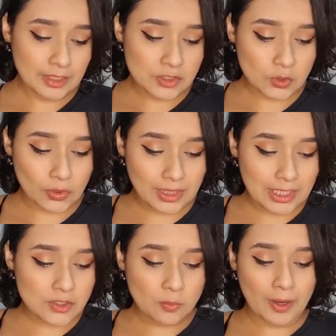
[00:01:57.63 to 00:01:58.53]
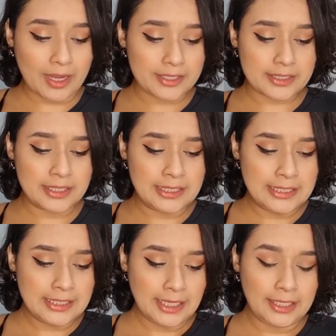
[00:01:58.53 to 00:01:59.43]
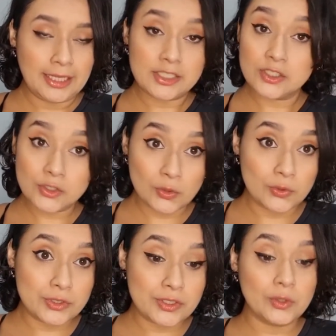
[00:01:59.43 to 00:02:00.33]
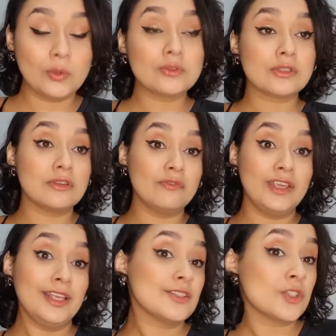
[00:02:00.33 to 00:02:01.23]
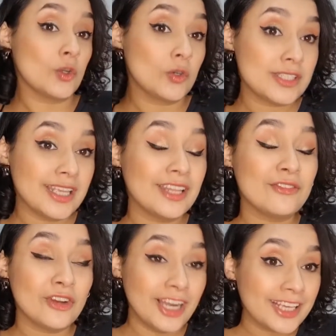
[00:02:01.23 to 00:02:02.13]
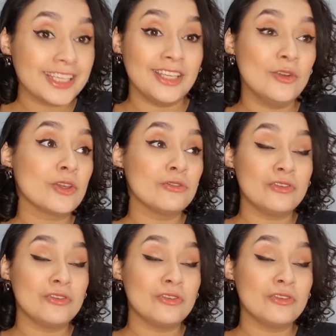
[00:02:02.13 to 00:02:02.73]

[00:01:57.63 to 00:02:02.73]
So these you buy it in Asian stores and also some vegan stores, and if you're lucky you can